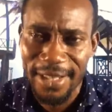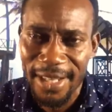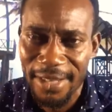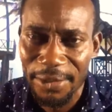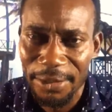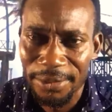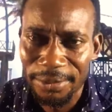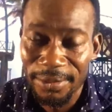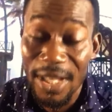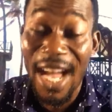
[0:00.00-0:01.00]
level
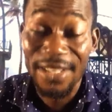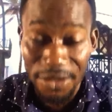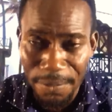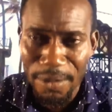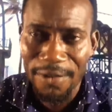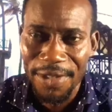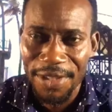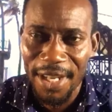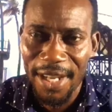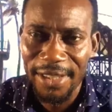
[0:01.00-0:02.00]
as you
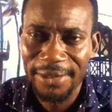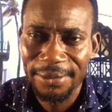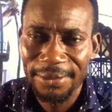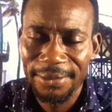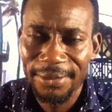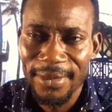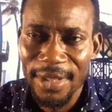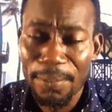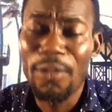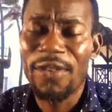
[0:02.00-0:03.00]
prophesy.
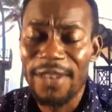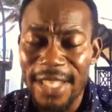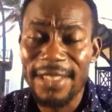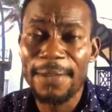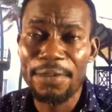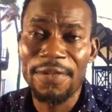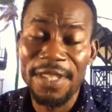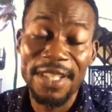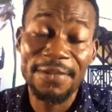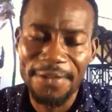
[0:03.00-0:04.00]
Forensic
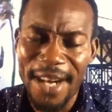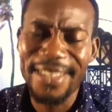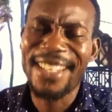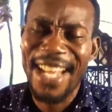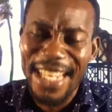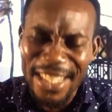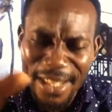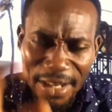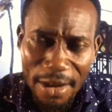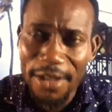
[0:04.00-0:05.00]
prophecy, in fact,
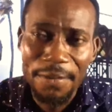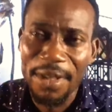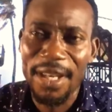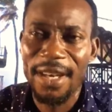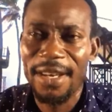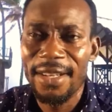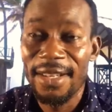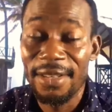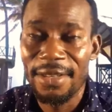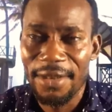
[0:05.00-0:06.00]
cannot be
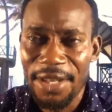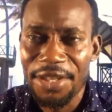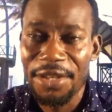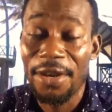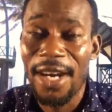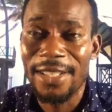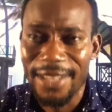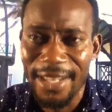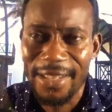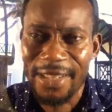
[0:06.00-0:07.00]
reached or
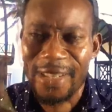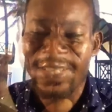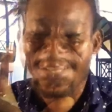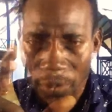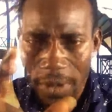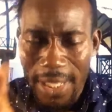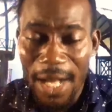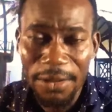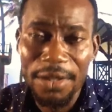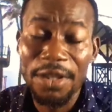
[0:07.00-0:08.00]
attained
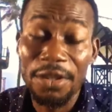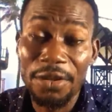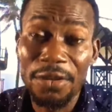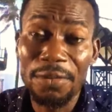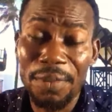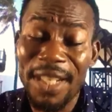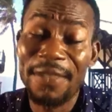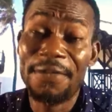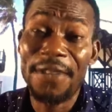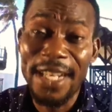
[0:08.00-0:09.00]
without you being
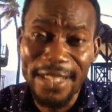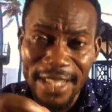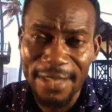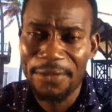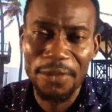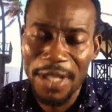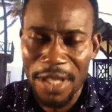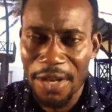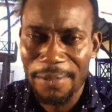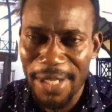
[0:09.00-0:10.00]
effective with
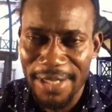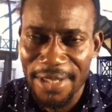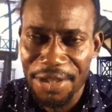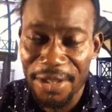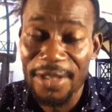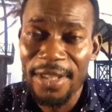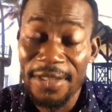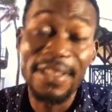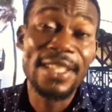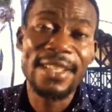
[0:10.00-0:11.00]
your meditation.
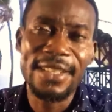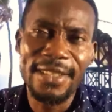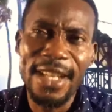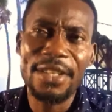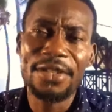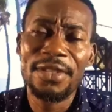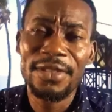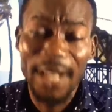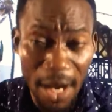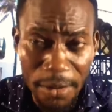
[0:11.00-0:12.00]
This intent
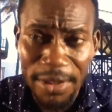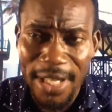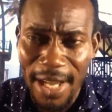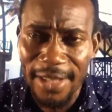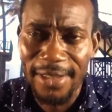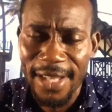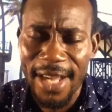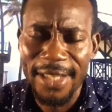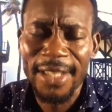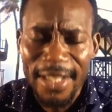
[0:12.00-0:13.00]
tells us
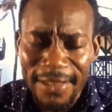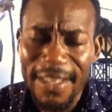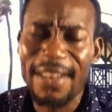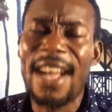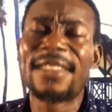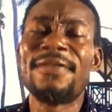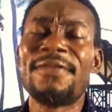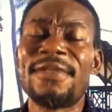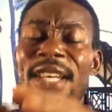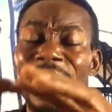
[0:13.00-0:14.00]
that there are
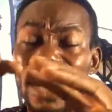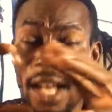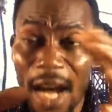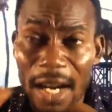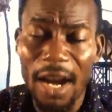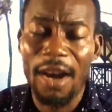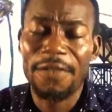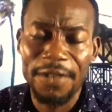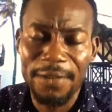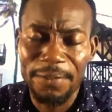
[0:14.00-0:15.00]
a lot
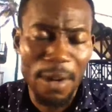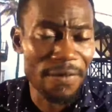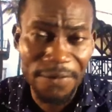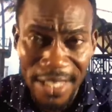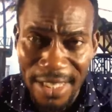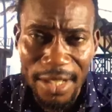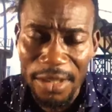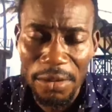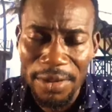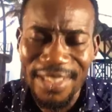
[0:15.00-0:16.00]
of prophetic
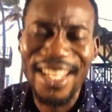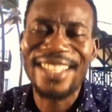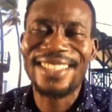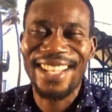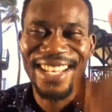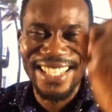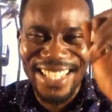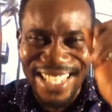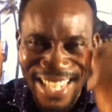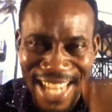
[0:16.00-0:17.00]
codes that
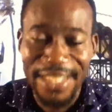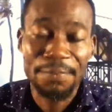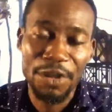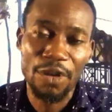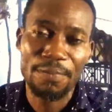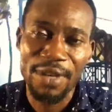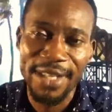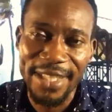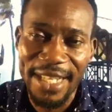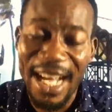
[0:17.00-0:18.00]
cannot be
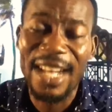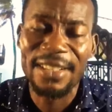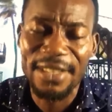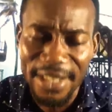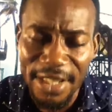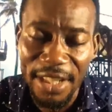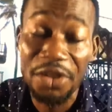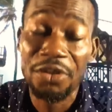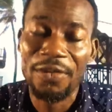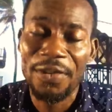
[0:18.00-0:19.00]
operated until
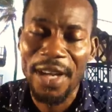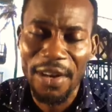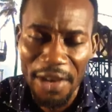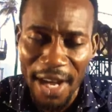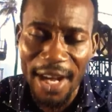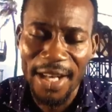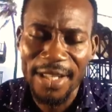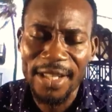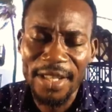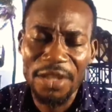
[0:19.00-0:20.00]
you've conquered
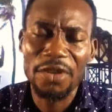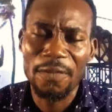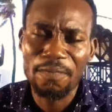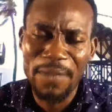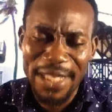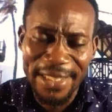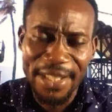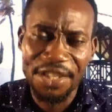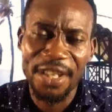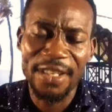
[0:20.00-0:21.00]
your
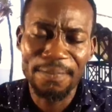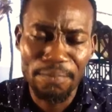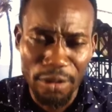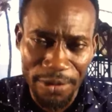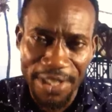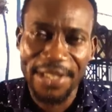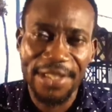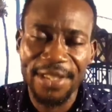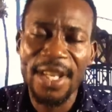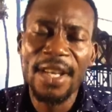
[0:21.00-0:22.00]
meditation
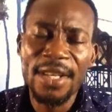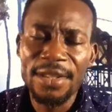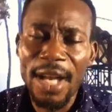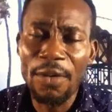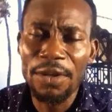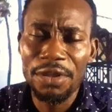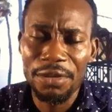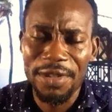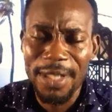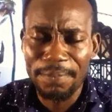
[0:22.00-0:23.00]
processes. So I want
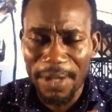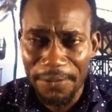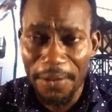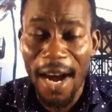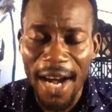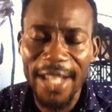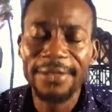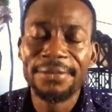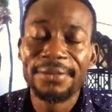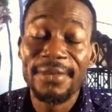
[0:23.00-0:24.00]
to simplify
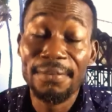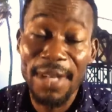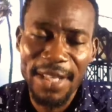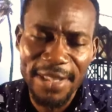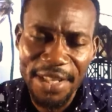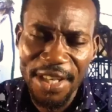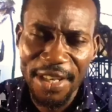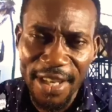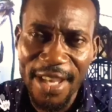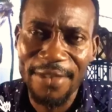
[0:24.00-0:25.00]
meditation
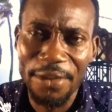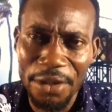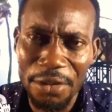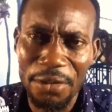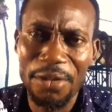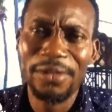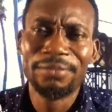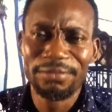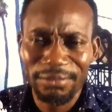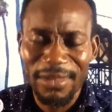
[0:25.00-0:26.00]
here for you
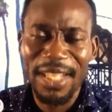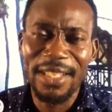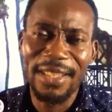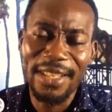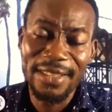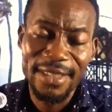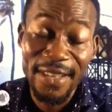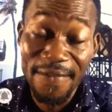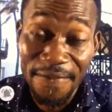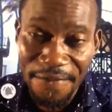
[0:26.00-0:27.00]
in this
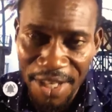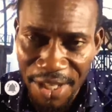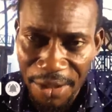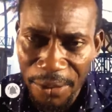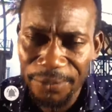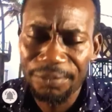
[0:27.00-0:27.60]
video